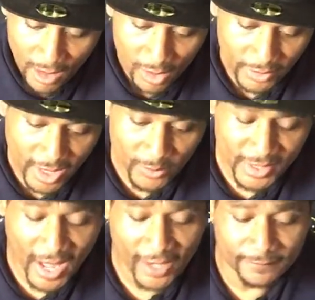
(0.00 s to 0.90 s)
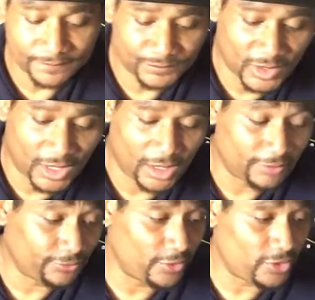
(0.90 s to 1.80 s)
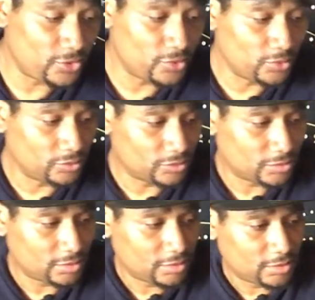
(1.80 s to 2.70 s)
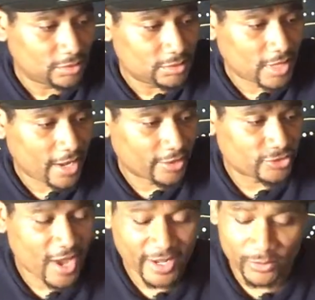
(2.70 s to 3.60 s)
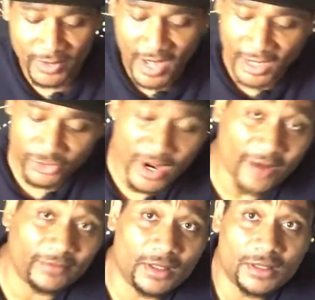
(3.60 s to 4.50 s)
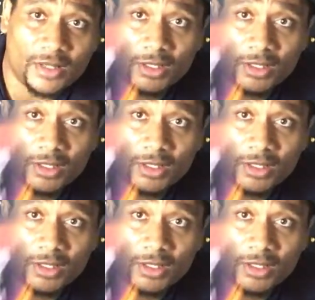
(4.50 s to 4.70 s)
Okay, we got uh, for you, Tiger Dragon, we got travel is on